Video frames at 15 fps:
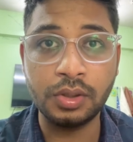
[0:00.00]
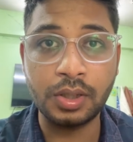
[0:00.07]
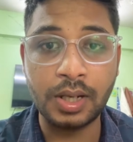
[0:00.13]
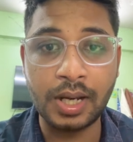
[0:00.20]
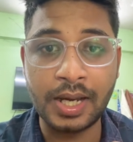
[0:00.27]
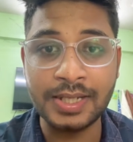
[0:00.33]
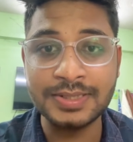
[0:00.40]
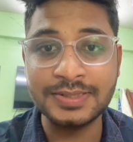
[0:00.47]

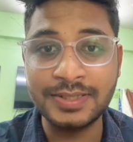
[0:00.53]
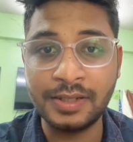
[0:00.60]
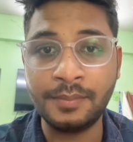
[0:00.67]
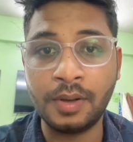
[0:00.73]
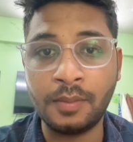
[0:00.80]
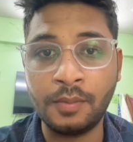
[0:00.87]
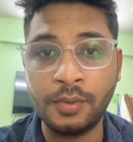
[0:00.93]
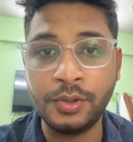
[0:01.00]
ask them
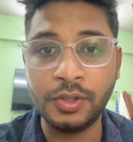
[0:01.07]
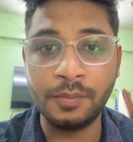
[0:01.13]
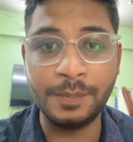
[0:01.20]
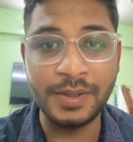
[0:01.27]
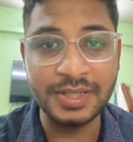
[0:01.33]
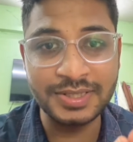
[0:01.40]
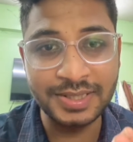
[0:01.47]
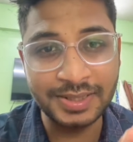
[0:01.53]
about your
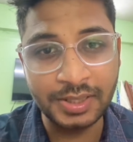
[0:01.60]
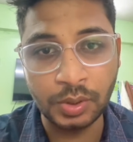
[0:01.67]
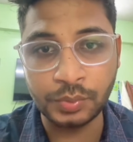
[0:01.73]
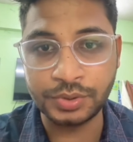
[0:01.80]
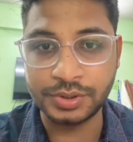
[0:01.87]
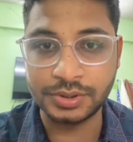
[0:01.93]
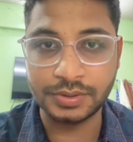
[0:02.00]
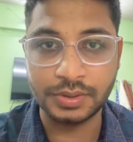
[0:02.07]
basic
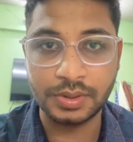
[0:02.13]
doubts,